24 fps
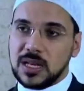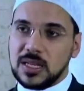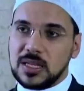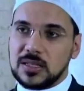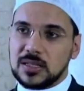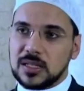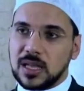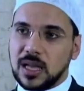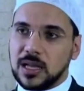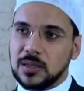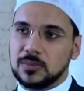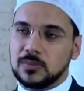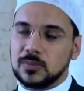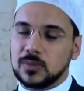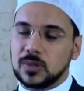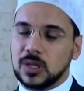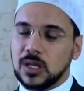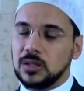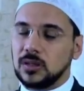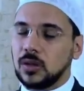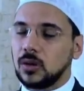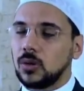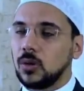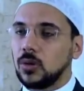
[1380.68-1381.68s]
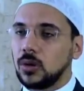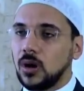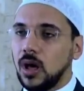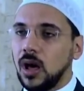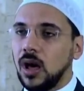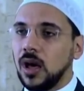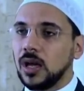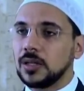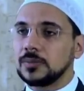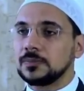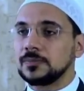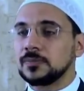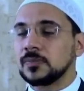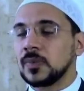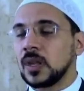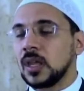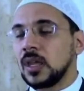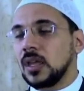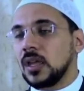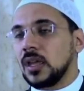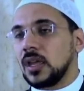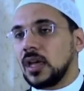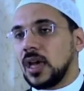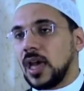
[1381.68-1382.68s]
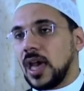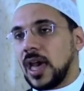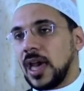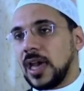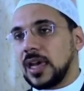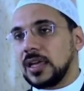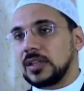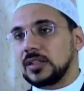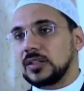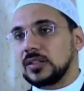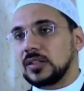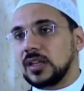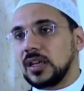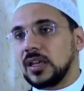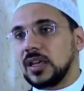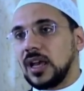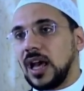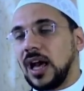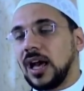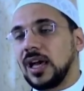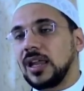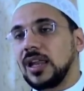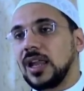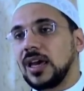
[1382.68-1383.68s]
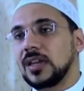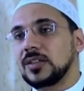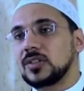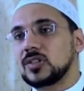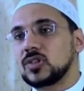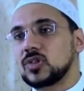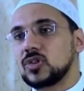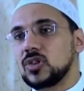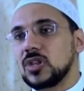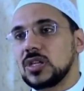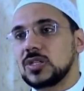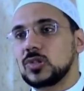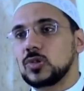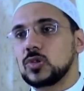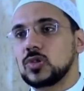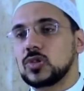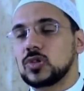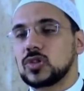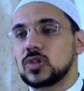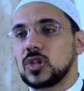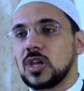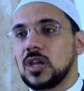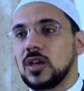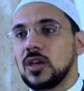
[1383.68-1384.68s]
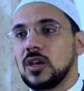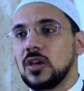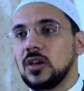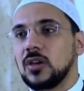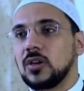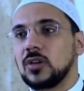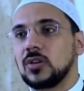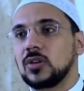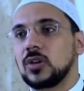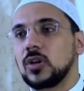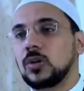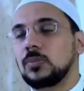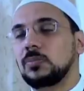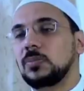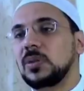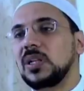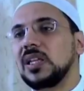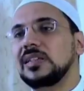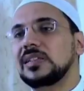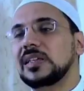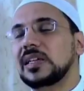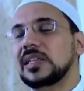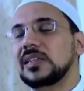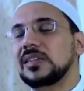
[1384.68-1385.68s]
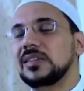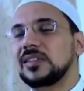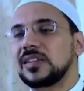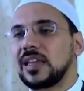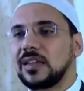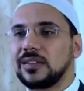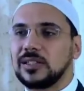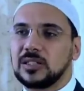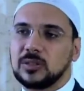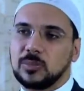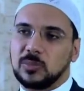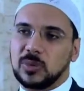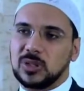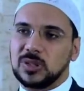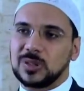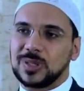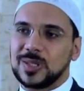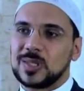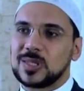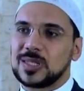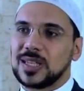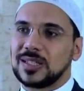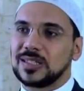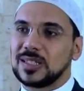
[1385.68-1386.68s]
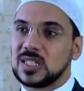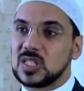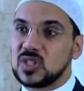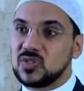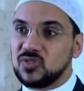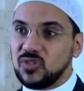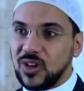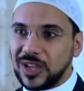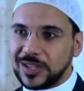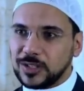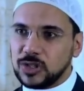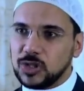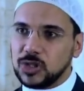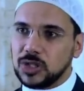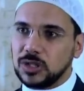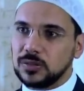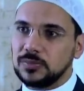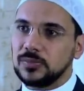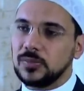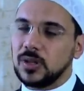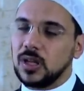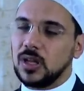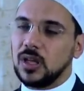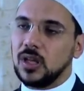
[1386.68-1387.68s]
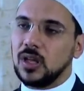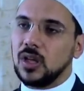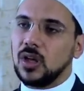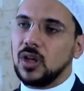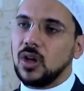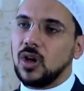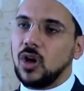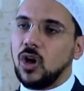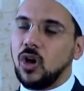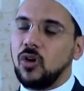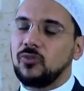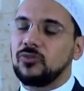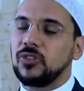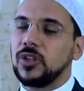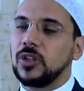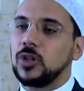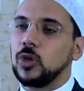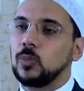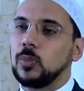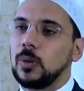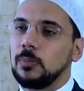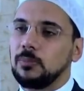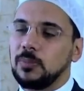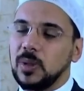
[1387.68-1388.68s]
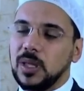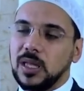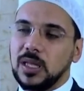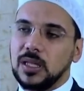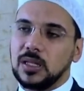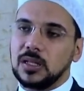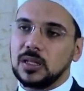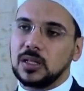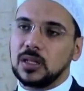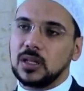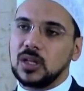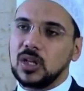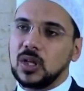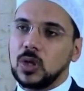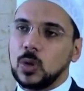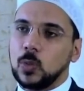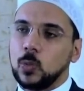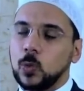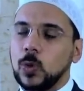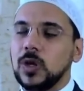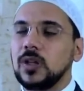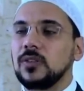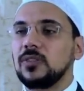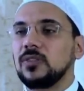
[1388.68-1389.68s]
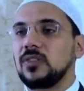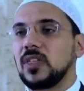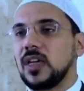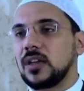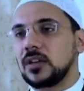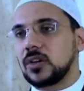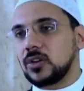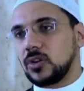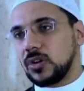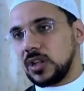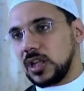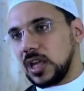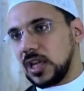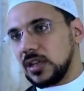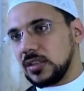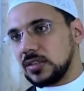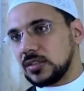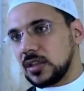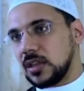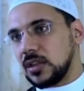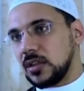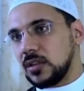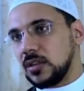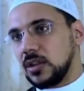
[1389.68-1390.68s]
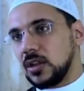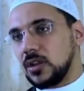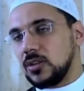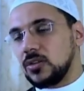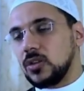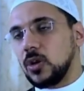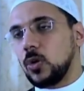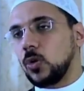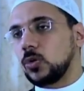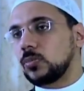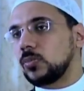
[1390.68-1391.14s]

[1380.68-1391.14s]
many times in the Quran, and it highlights this complete contentment and satisfaction of the human being with their creator, the